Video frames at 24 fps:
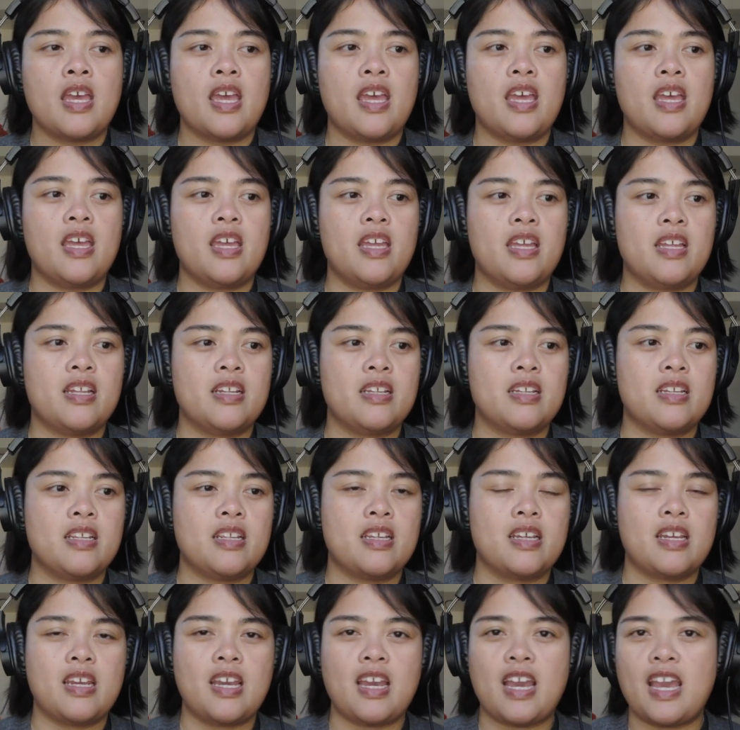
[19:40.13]
and
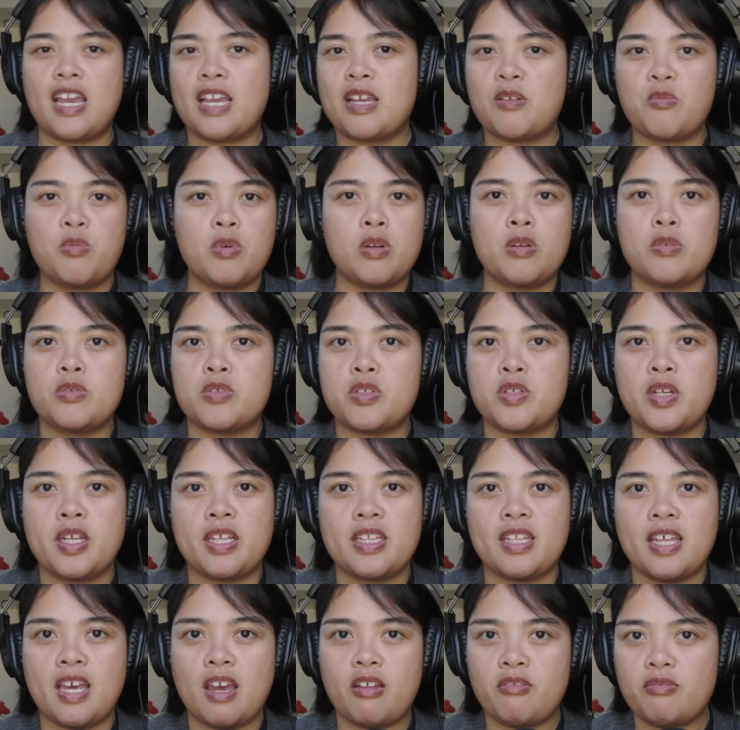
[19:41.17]
I wouldn't
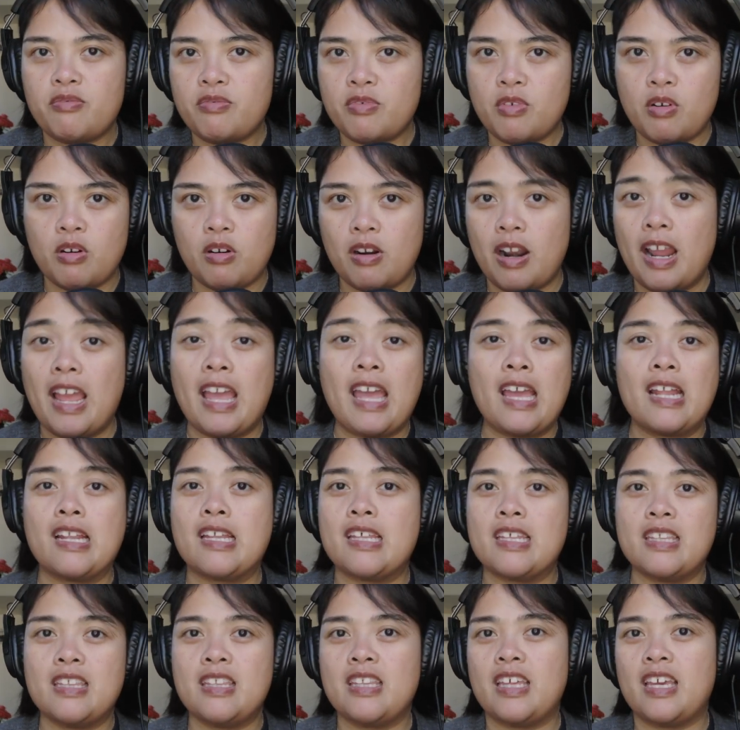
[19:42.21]
trade that for
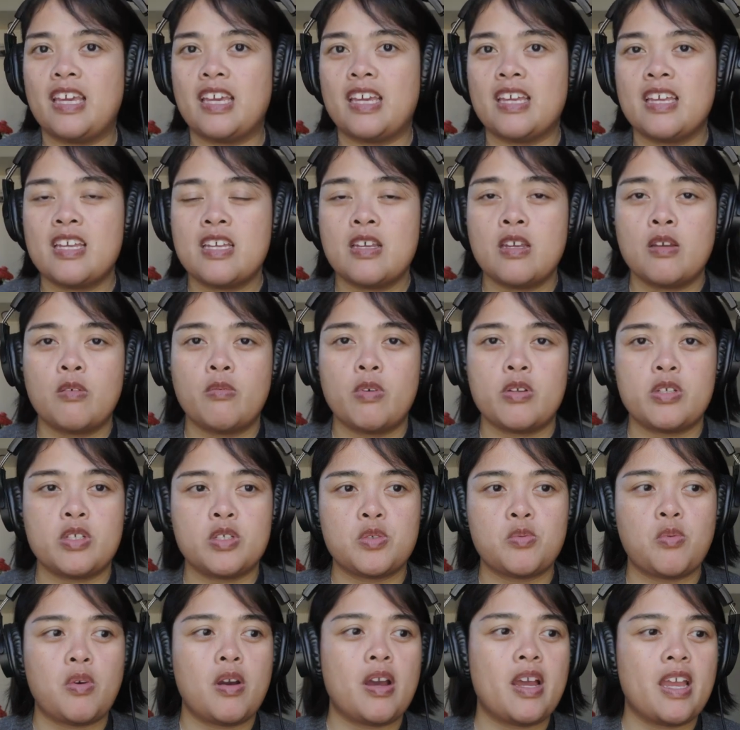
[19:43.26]
anything, which
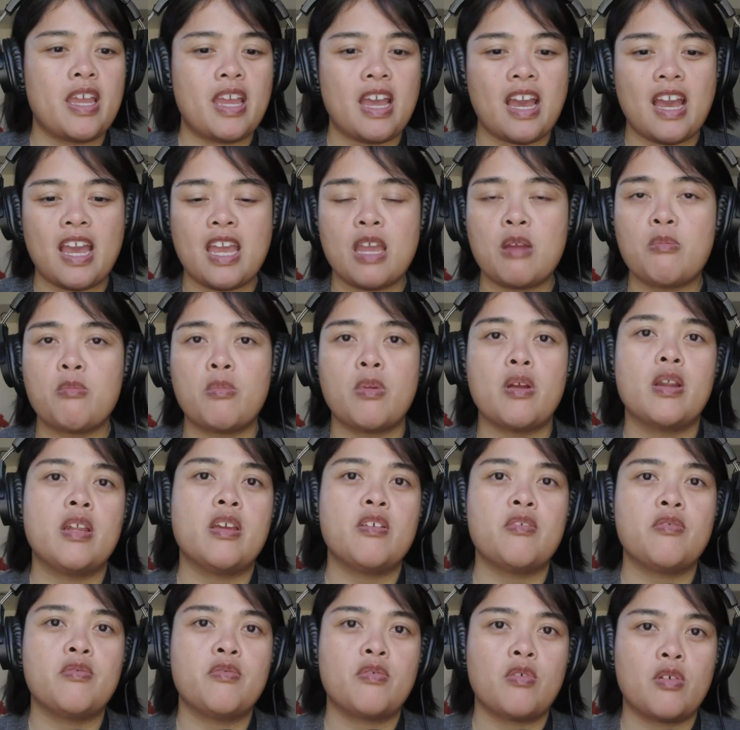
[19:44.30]
is why I am
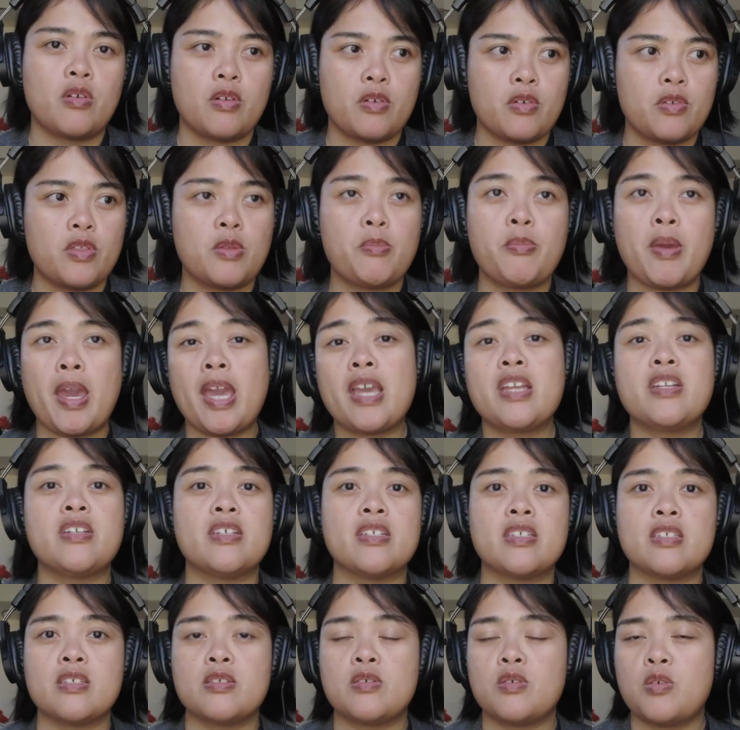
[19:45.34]
running for the
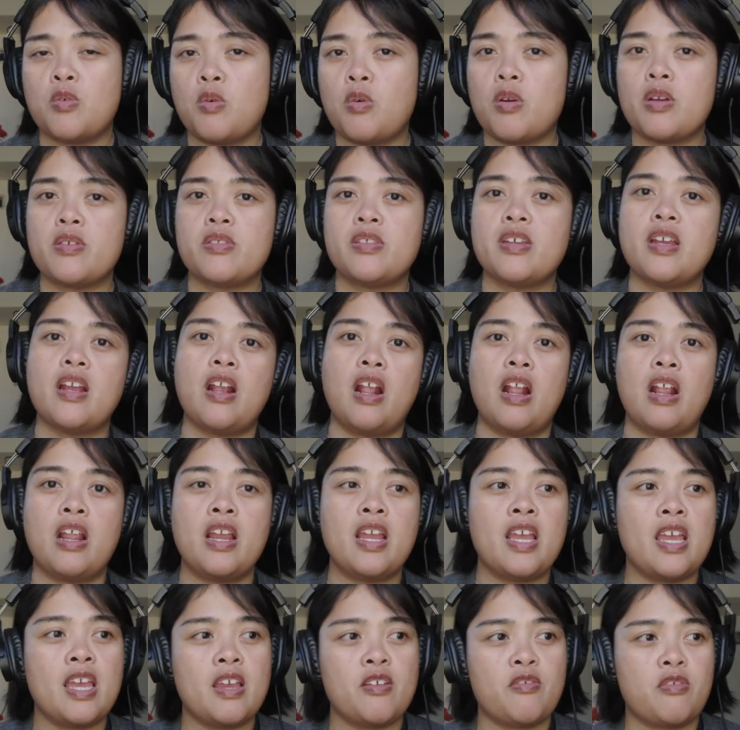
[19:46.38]
patients who are there,
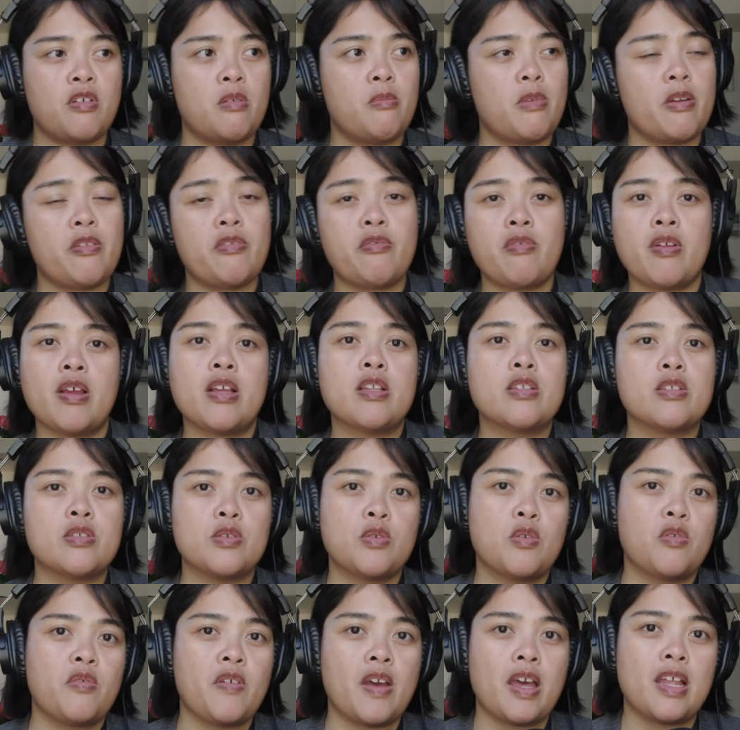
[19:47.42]
for my friends
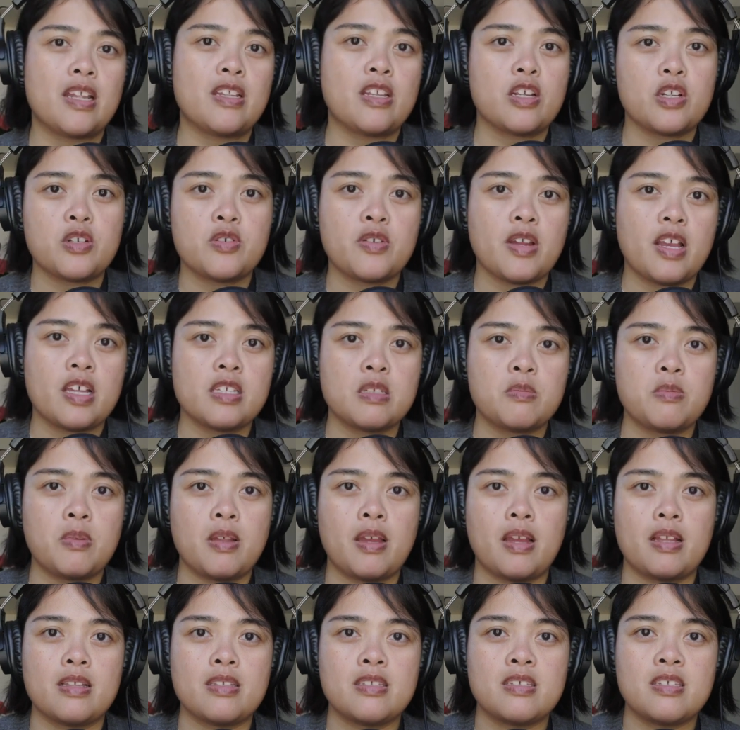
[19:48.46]
who've had their
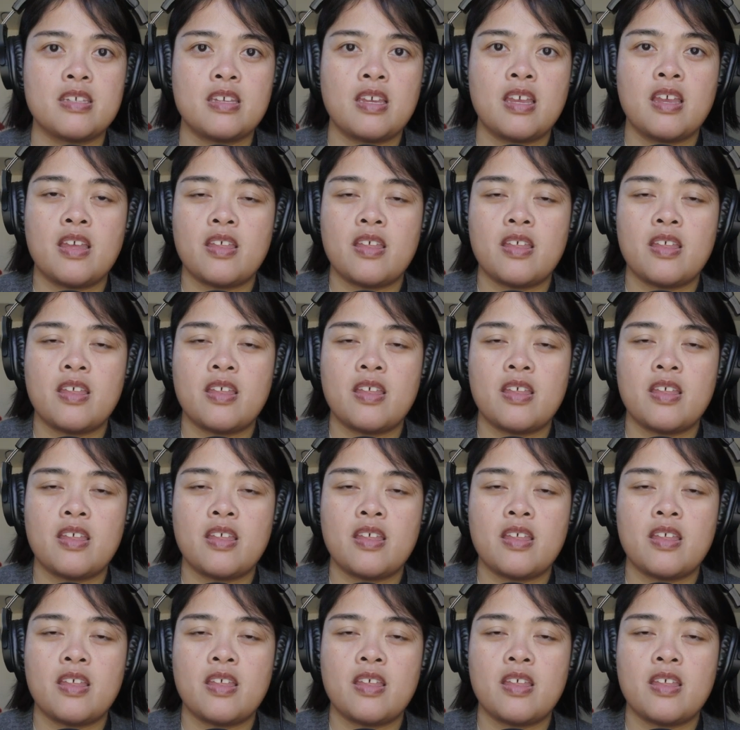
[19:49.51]
transplants.